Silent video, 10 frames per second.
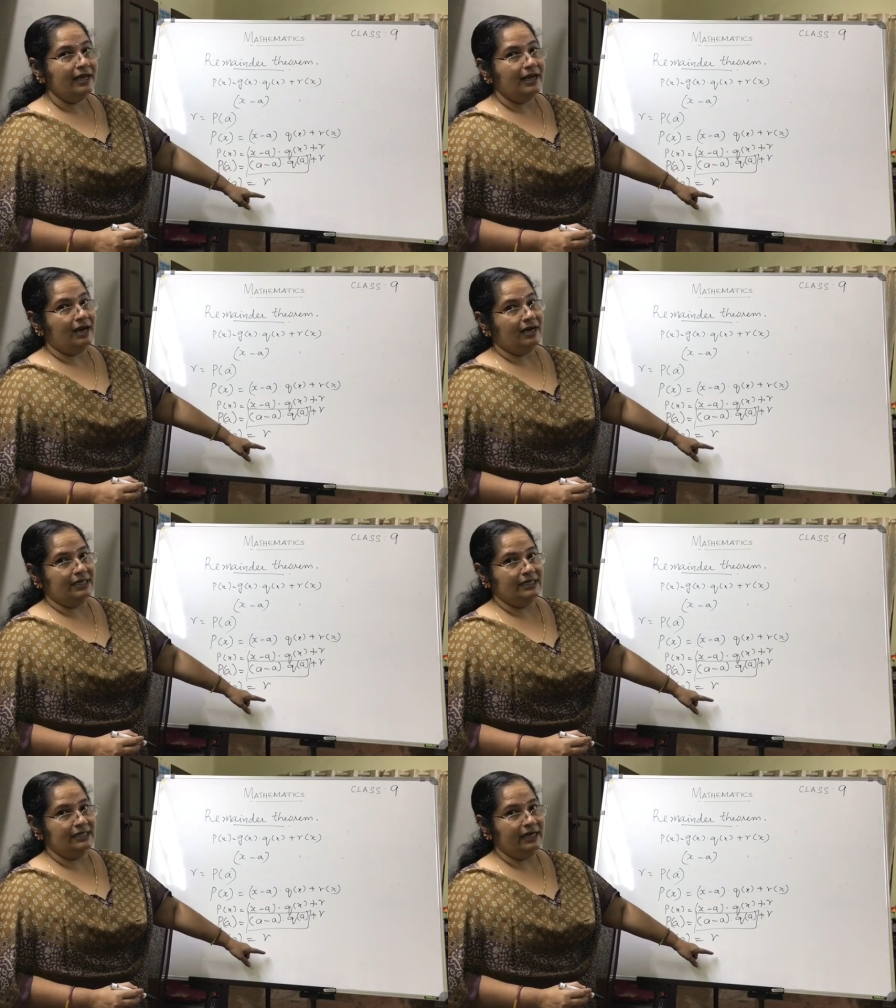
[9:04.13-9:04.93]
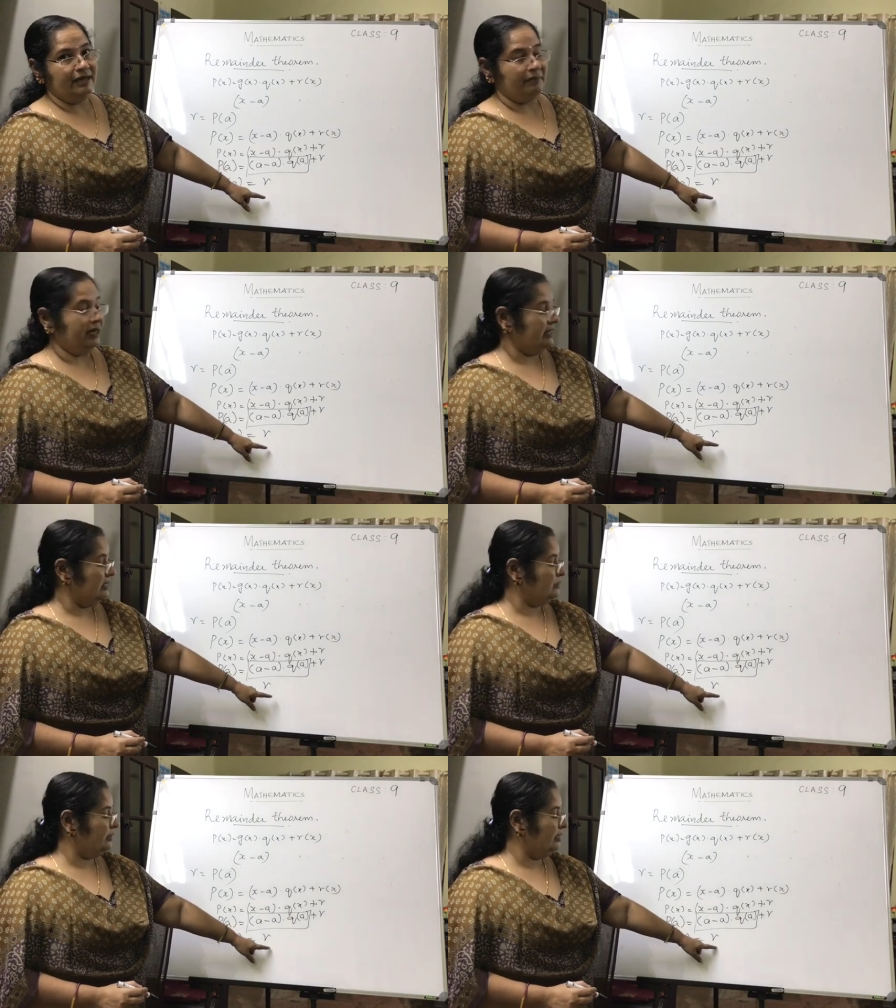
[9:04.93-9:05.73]
R is a remainder.
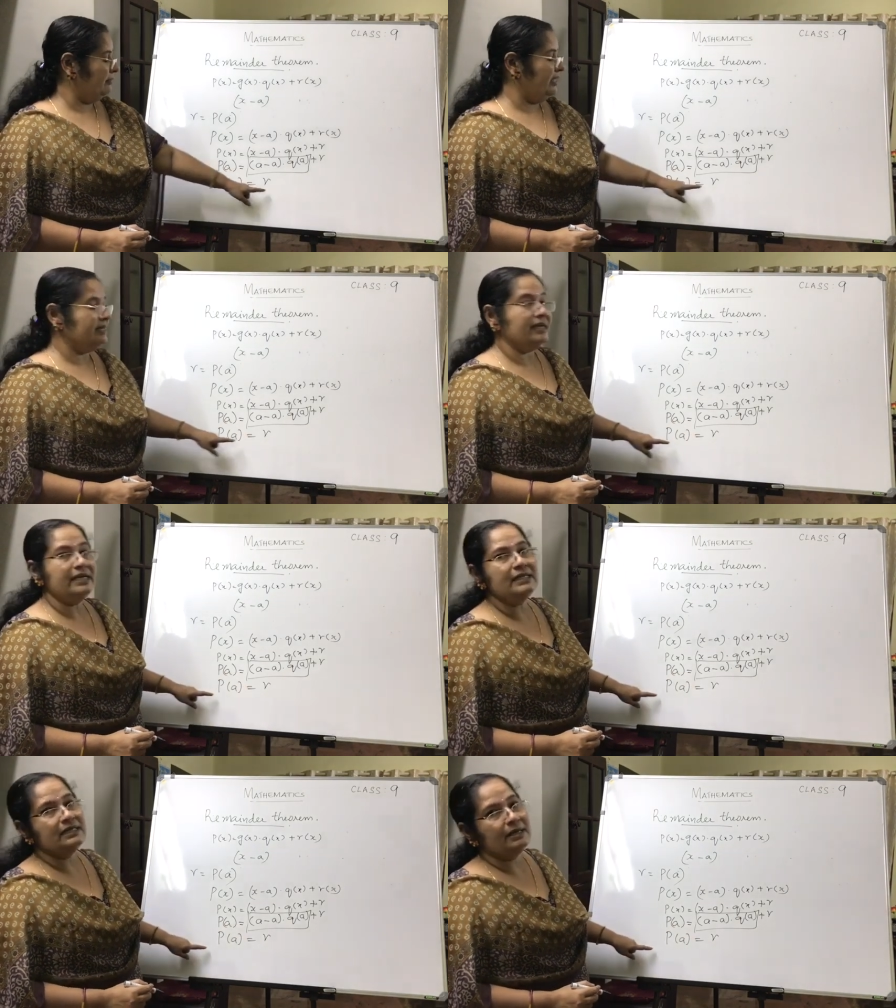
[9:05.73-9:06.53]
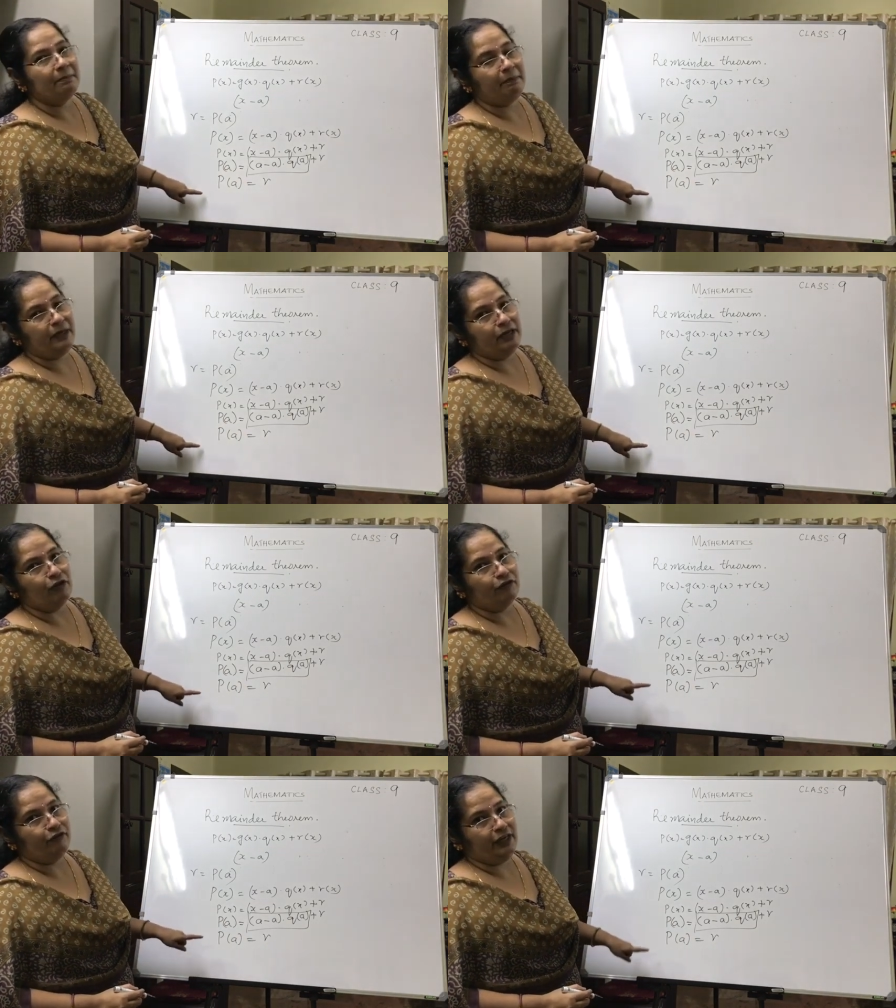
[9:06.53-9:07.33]
So remainder is P of
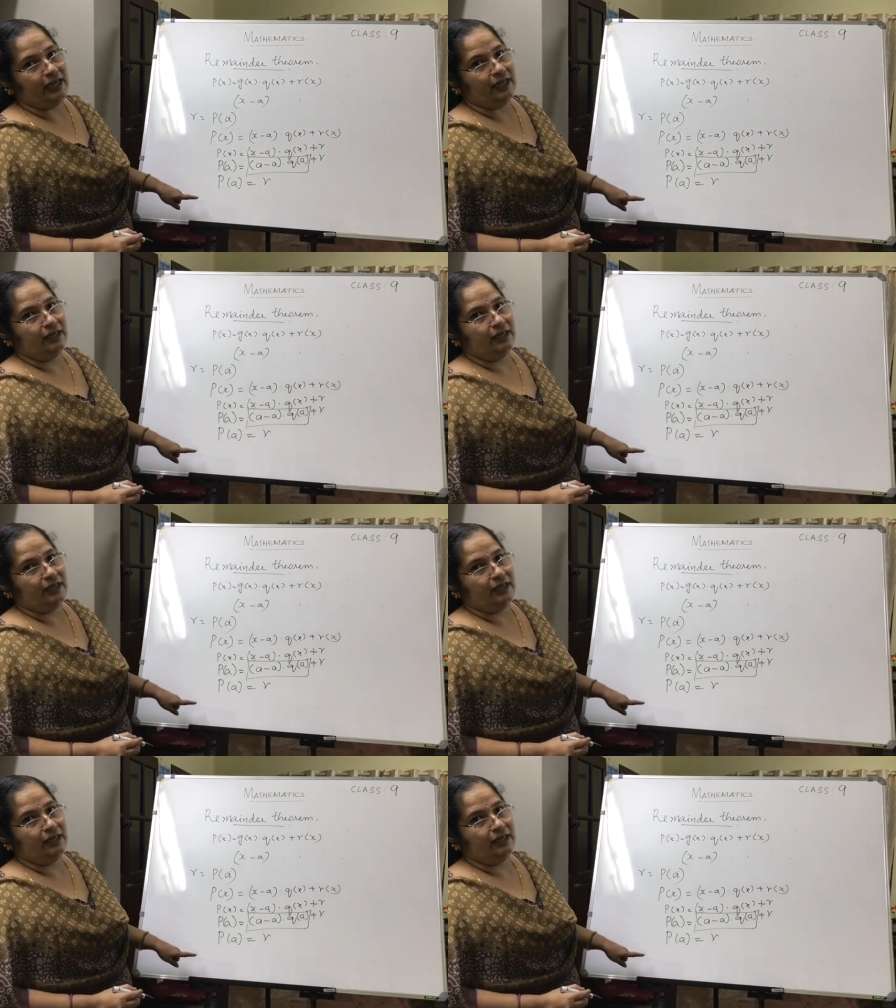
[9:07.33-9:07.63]
a.